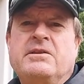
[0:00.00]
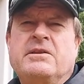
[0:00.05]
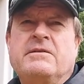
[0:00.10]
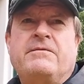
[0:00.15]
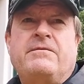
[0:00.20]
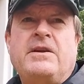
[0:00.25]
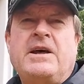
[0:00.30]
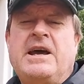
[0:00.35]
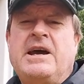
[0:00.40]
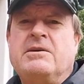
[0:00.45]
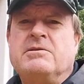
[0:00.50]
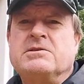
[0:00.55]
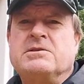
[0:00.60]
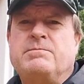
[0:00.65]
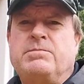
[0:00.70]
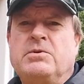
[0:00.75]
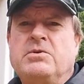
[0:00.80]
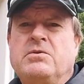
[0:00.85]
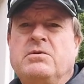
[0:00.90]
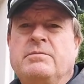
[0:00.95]
flowers
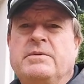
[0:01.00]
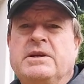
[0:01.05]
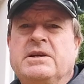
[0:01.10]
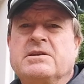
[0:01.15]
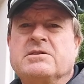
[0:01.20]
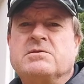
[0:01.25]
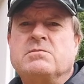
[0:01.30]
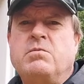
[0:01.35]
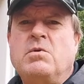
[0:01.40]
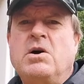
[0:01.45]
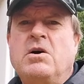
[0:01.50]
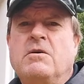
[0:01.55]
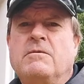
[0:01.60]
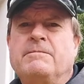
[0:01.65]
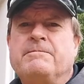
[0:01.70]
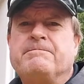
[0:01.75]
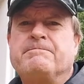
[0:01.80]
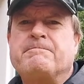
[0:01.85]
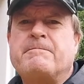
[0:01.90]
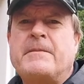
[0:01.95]
blooming as well.
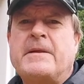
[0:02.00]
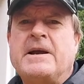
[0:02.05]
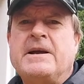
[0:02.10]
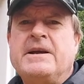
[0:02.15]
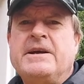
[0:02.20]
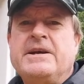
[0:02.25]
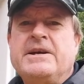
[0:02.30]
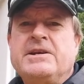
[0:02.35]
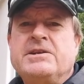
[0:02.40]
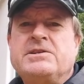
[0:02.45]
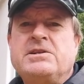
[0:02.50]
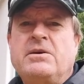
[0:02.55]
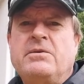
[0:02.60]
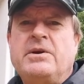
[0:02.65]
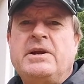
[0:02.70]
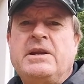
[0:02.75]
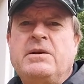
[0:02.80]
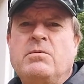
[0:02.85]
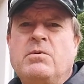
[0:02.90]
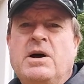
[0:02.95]
So
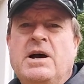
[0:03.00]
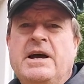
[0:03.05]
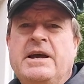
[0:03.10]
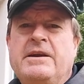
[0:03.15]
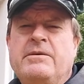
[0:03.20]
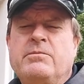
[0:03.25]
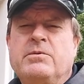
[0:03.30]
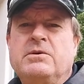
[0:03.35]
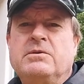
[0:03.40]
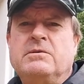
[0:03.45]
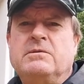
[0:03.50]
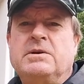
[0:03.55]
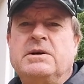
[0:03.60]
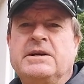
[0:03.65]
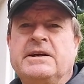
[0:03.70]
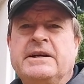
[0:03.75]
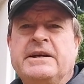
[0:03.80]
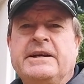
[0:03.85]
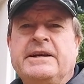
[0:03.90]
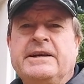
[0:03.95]
anyway, we'll
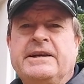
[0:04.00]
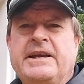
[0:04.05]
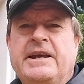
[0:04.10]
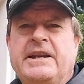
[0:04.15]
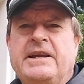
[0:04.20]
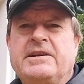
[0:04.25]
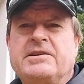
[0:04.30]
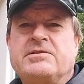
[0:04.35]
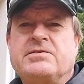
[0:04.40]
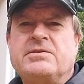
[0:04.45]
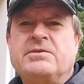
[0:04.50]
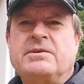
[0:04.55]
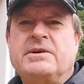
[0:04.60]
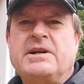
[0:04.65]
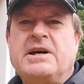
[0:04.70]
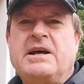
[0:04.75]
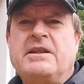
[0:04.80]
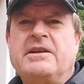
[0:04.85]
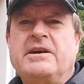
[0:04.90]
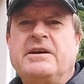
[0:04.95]
get into
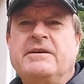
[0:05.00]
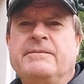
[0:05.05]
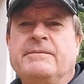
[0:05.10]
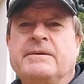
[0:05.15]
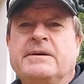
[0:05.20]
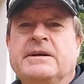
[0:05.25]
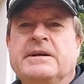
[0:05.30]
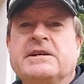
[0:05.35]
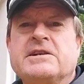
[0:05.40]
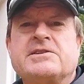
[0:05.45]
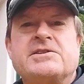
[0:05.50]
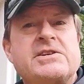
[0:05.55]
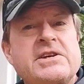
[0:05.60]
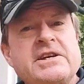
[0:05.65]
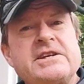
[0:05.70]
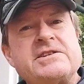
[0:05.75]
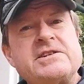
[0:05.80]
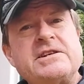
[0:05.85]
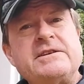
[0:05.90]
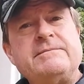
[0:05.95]
another
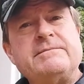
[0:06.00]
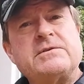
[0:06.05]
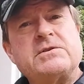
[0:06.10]
season,